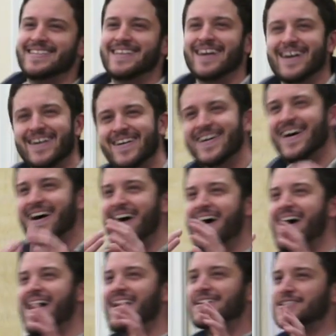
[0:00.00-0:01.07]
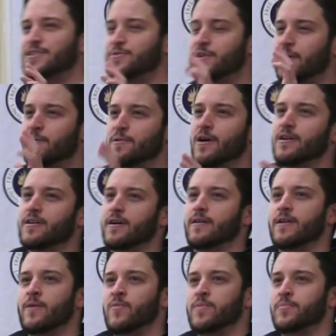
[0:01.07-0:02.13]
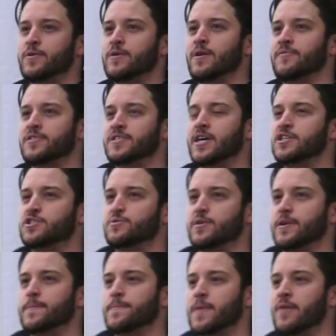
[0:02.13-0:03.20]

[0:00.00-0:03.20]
so. So we go to Lockhart and we put it on the test rig.